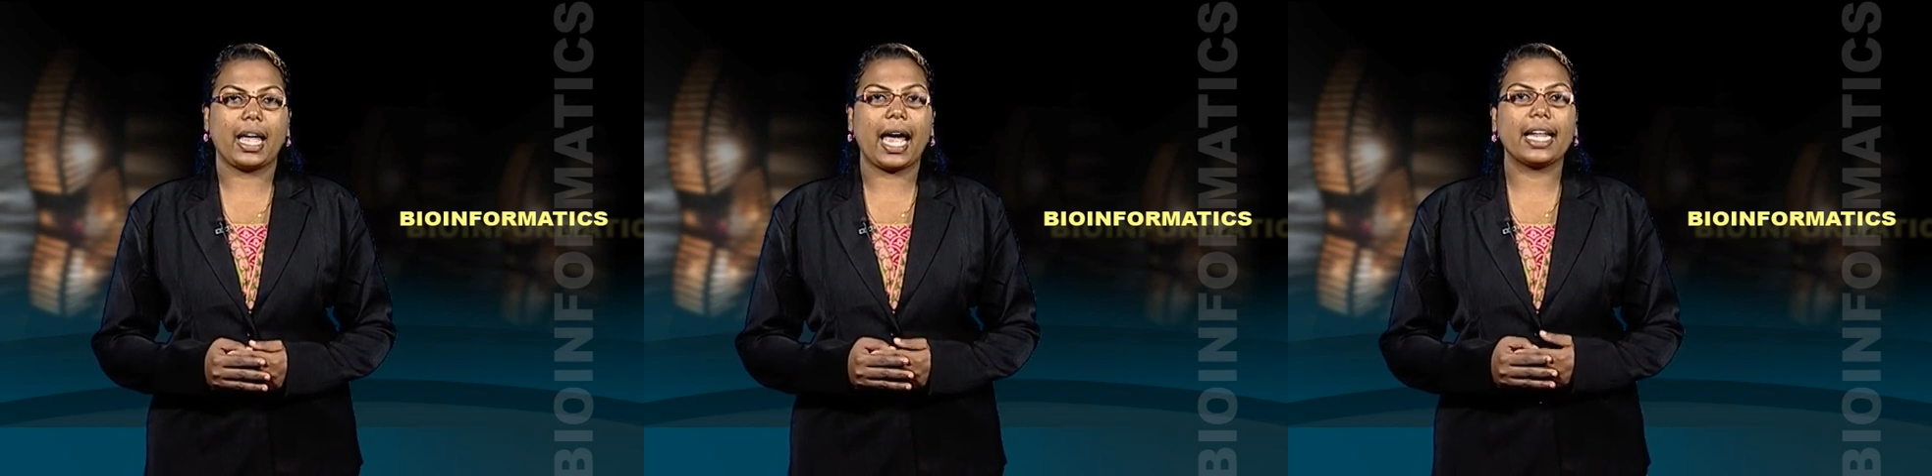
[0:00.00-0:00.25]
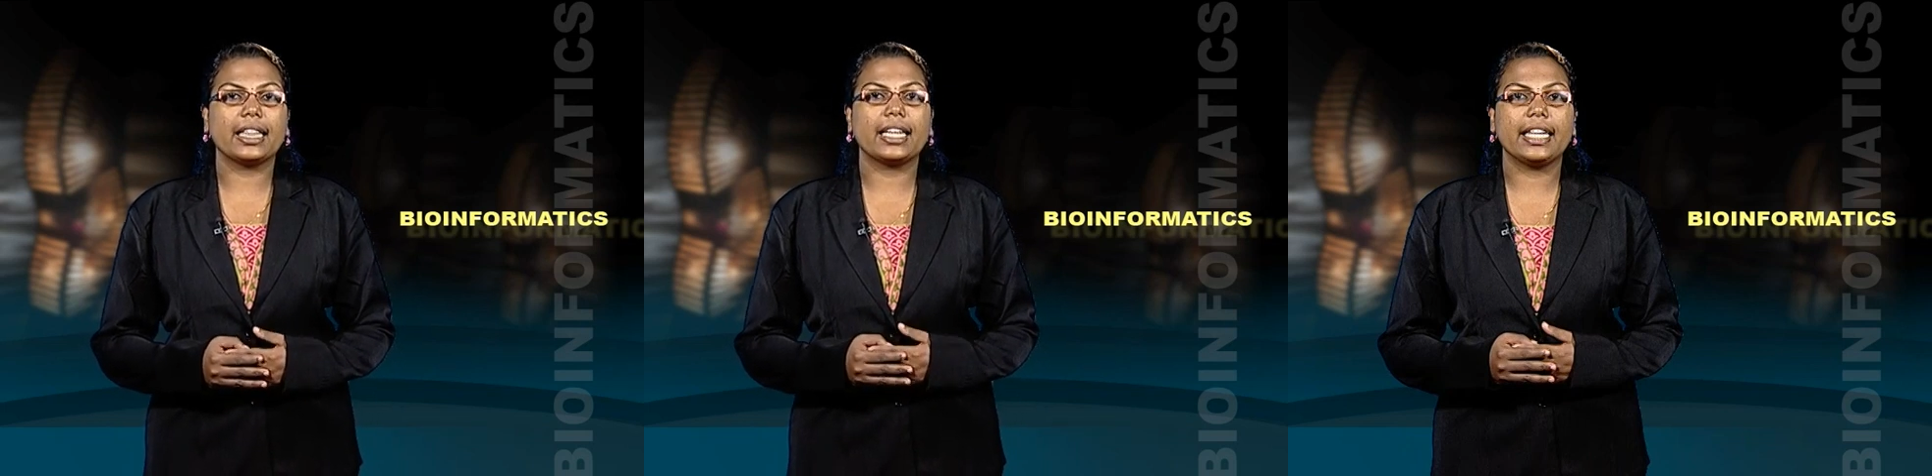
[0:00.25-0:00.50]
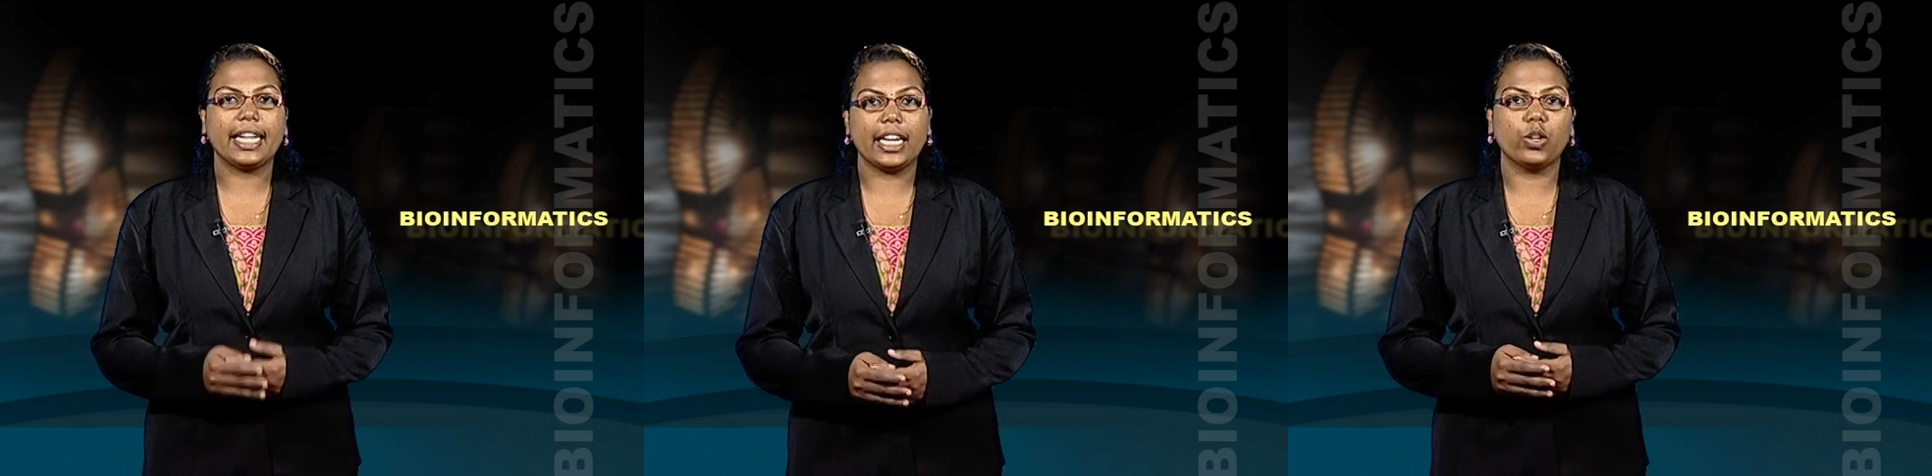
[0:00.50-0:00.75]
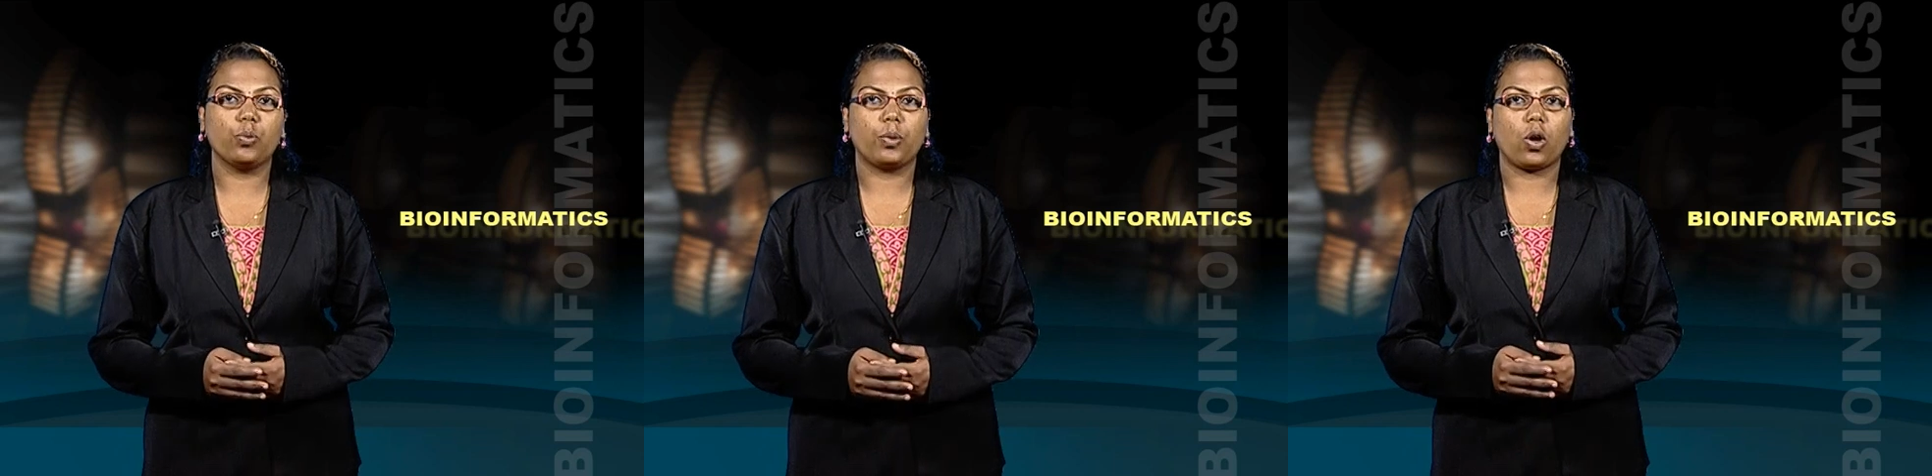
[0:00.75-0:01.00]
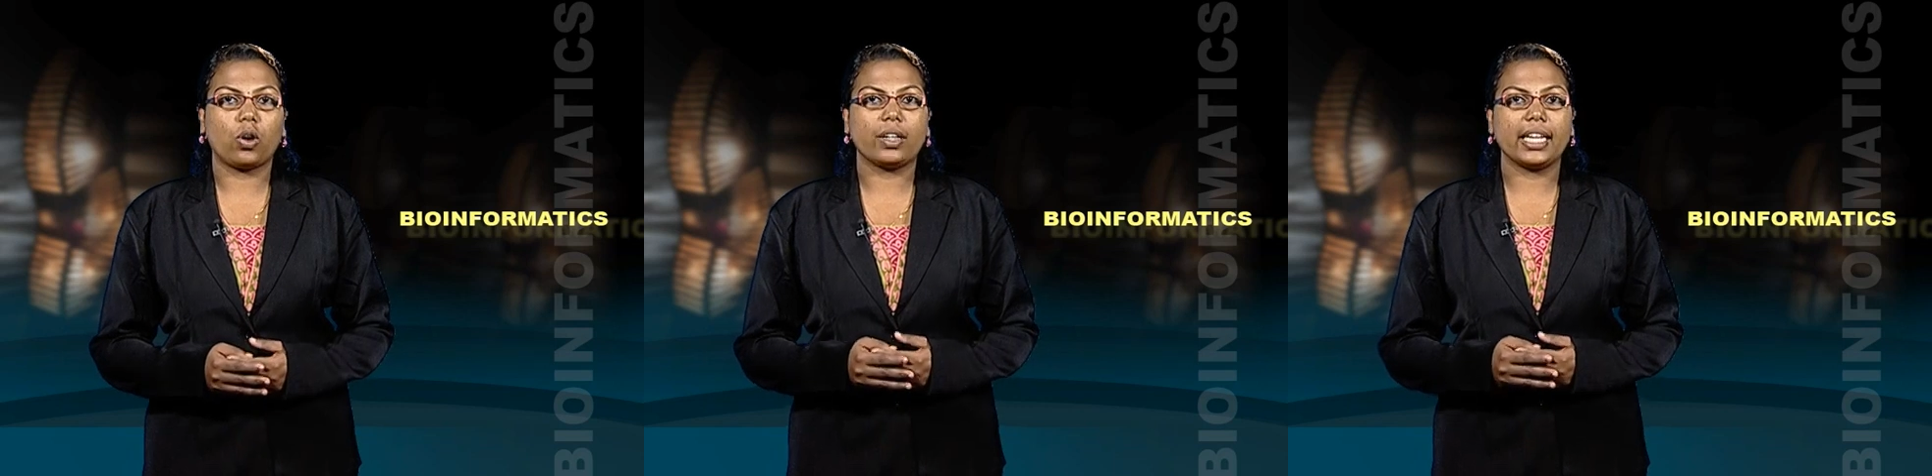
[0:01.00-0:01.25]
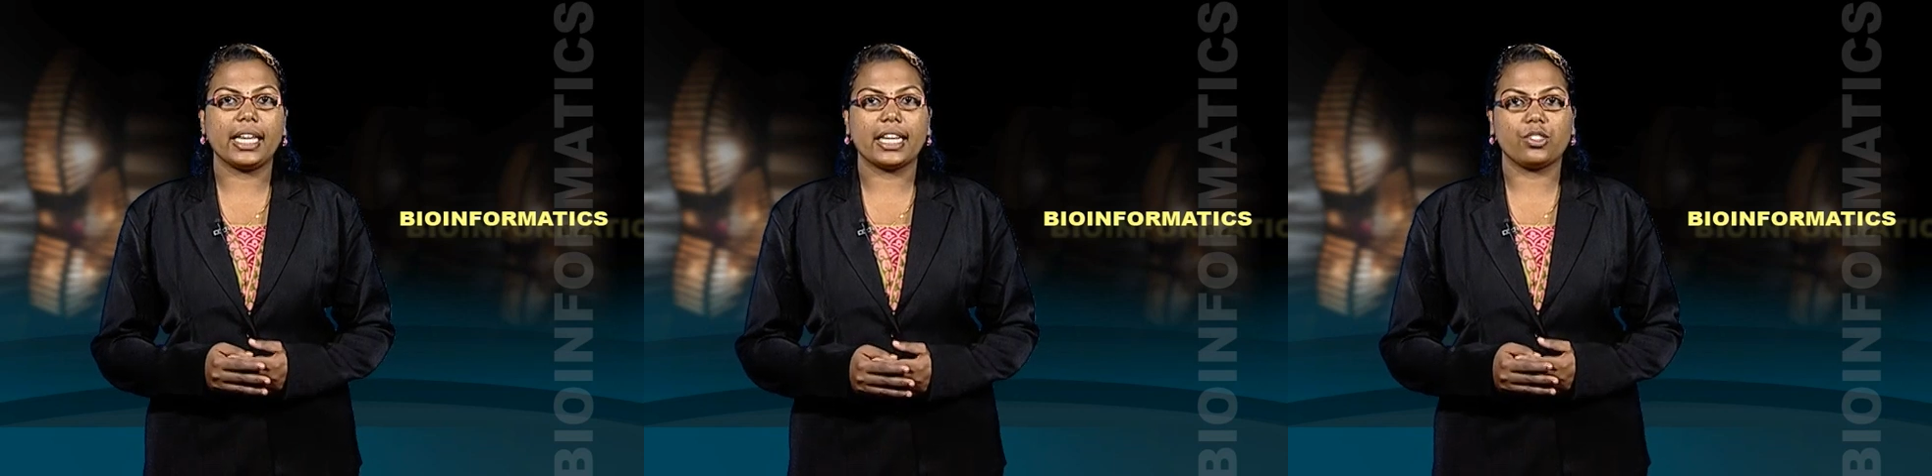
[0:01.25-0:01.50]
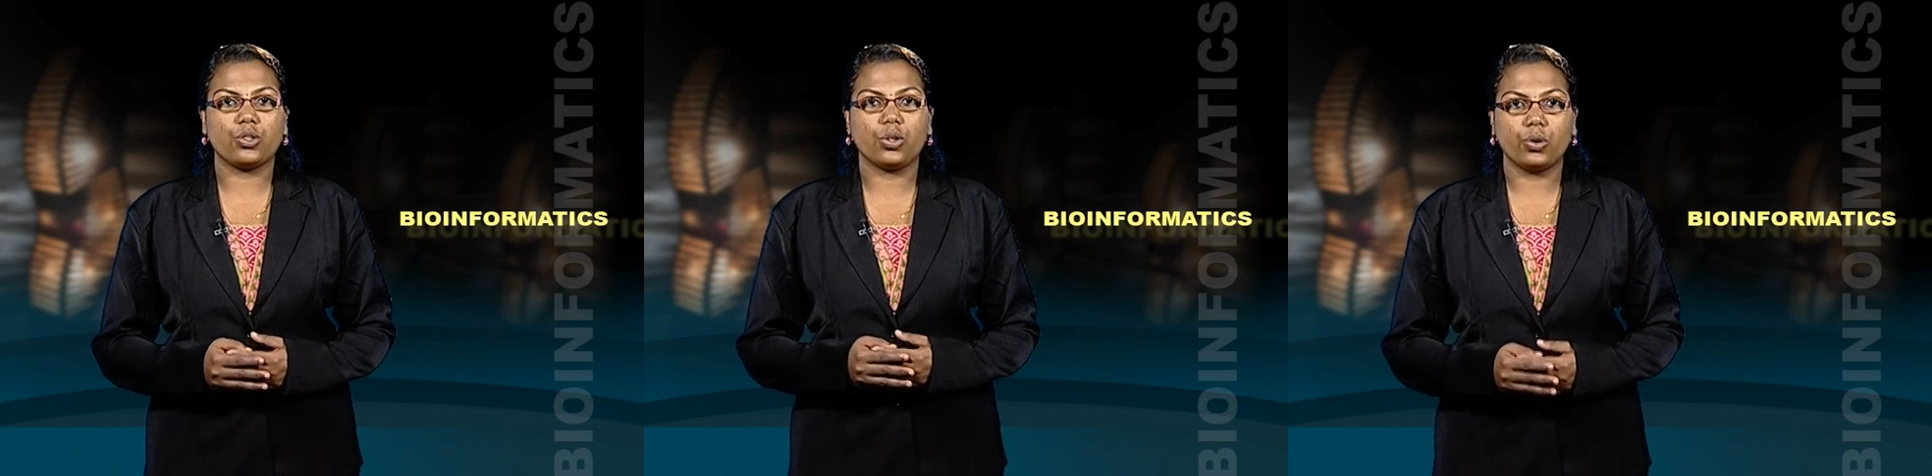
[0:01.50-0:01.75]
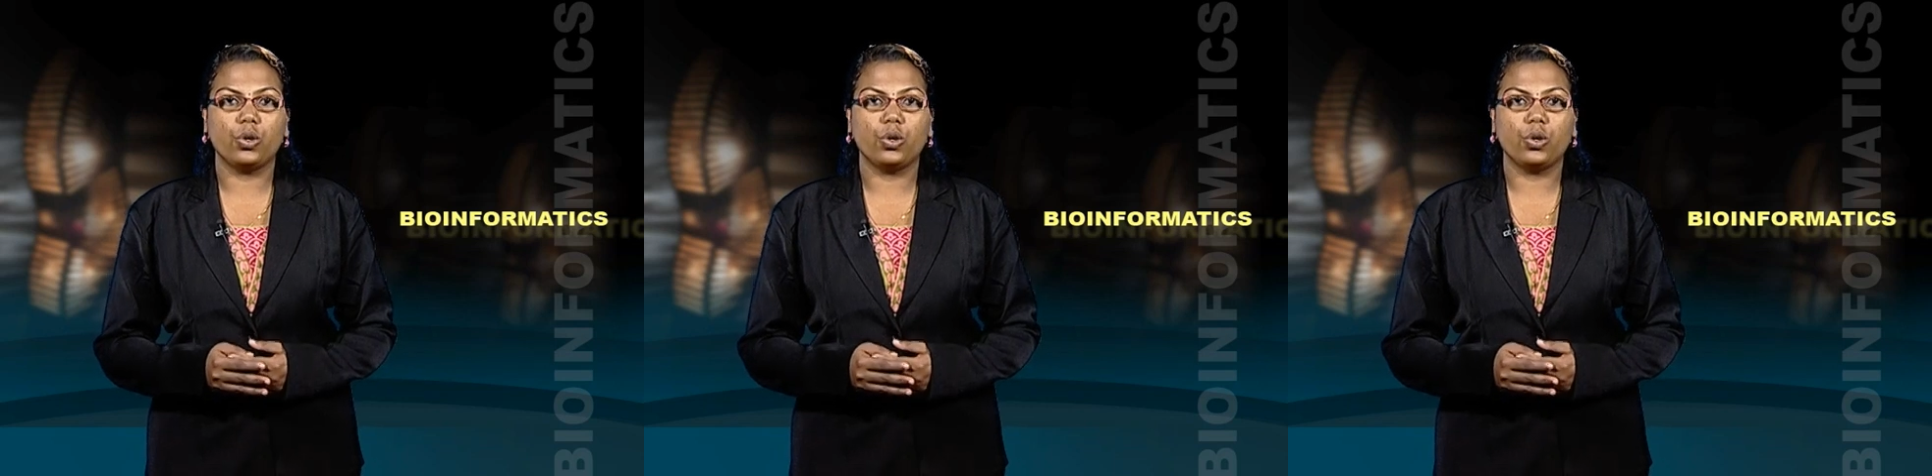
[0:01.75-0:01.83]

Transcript: and the D loop or DHU